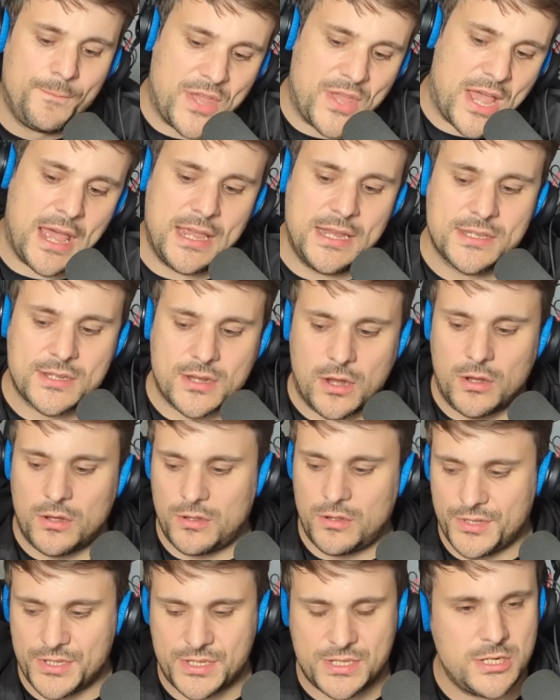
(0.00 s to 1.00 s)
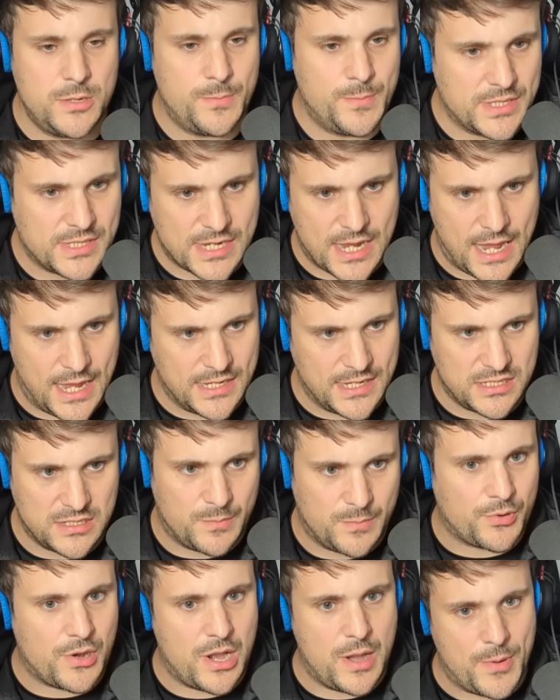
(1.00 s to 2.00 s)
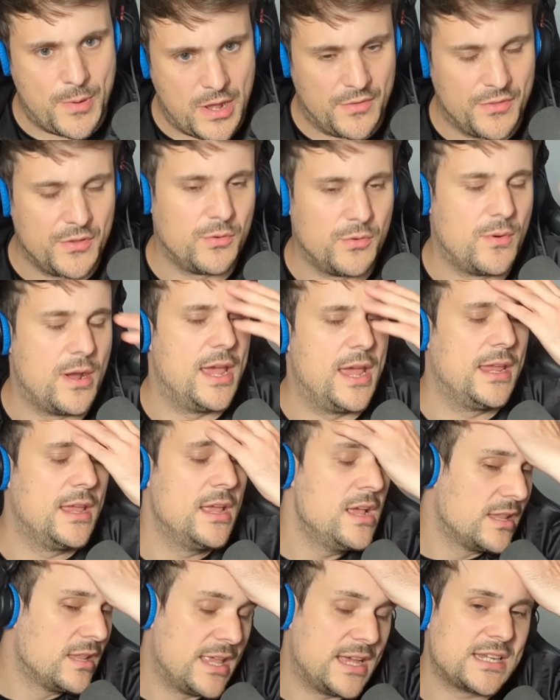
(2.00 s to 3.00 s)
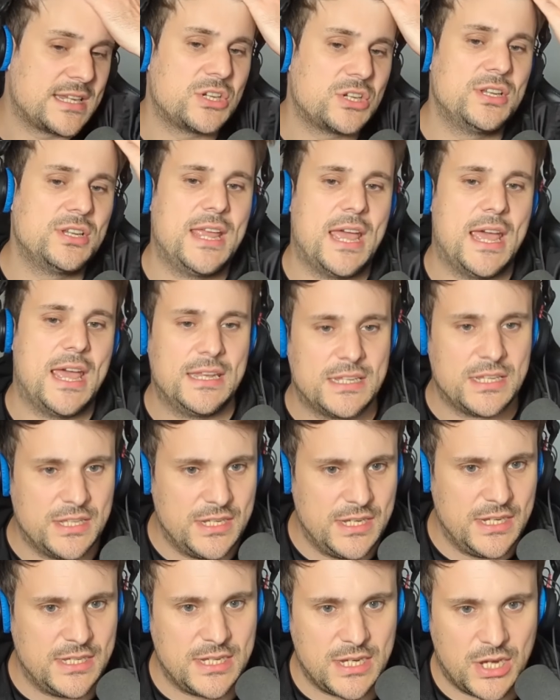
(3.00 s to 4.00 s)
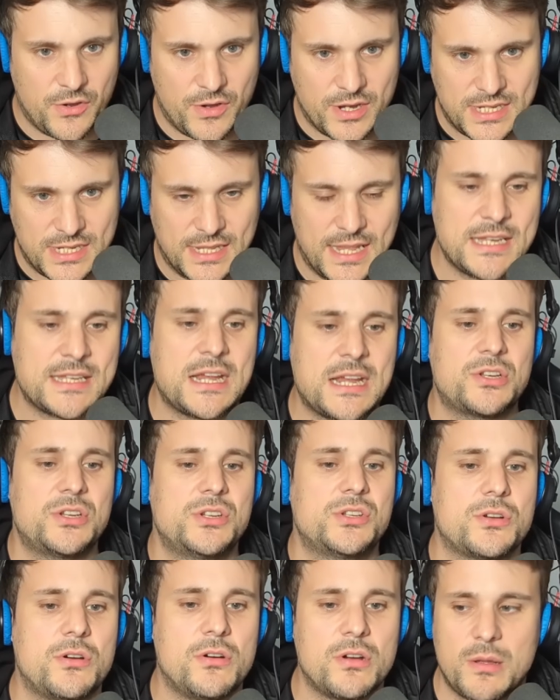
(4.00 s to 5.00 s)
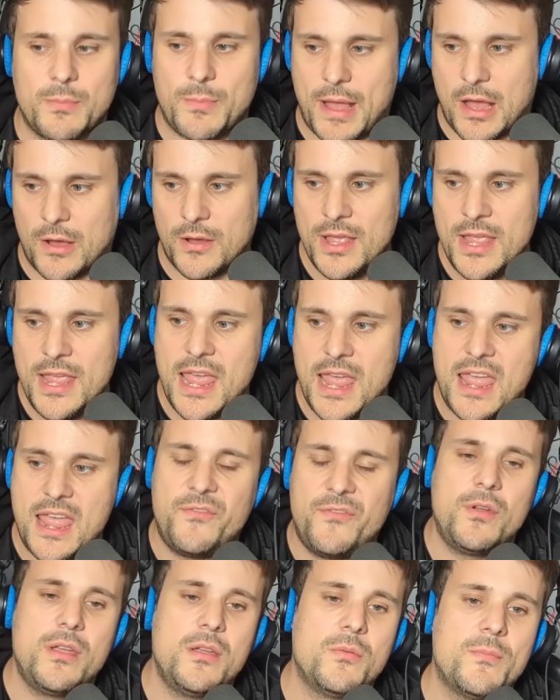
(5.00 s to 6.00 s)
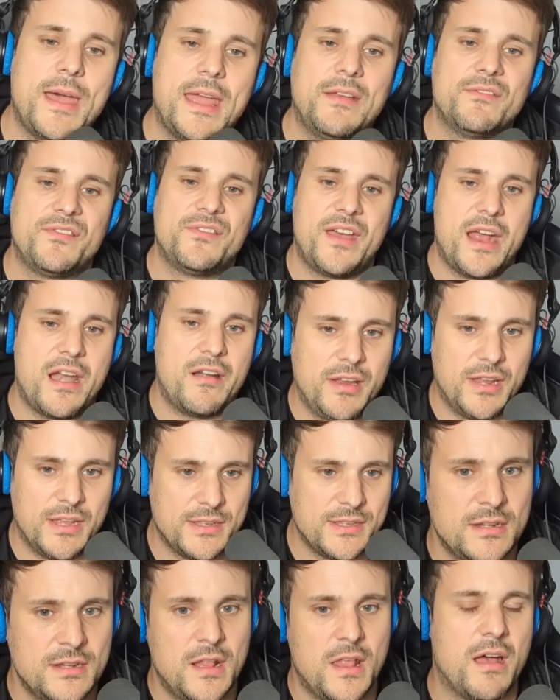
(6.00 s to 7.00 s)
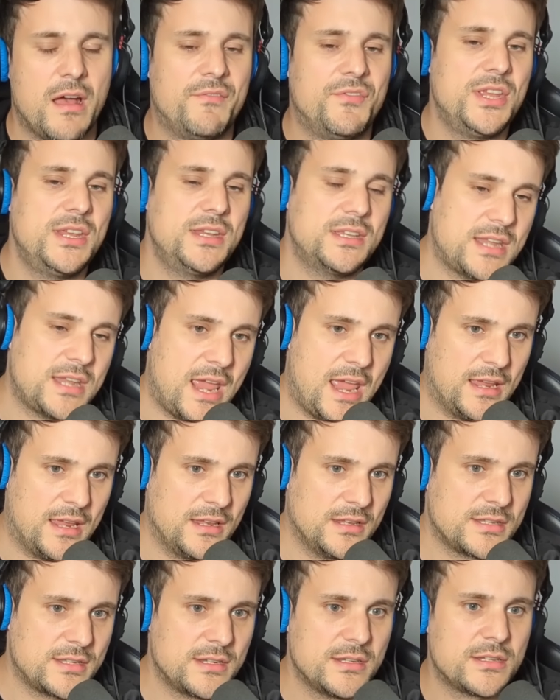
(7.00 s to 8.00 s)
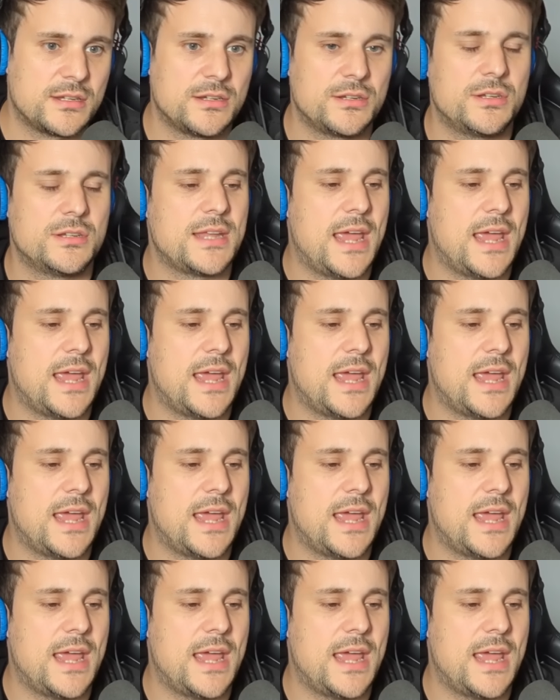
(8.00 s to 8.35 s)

That is all the stupid science and the prep out the way. Let's actually get into the nitty gritty. Let's actually talk about if we make variants of these tanks, such as